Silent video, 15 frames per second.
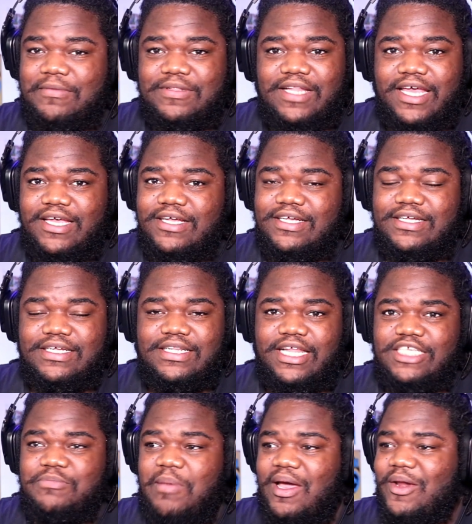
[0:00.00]
like uh, like
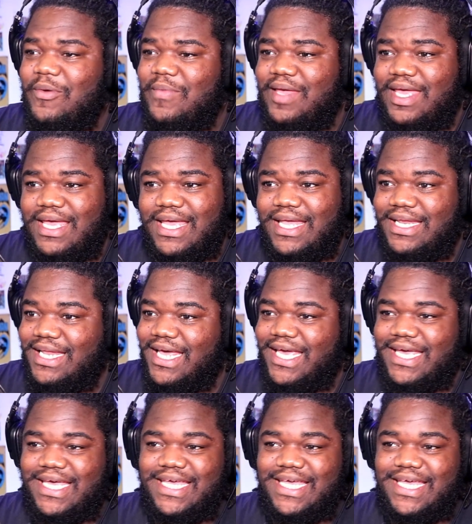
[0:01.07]
Spider Man, like.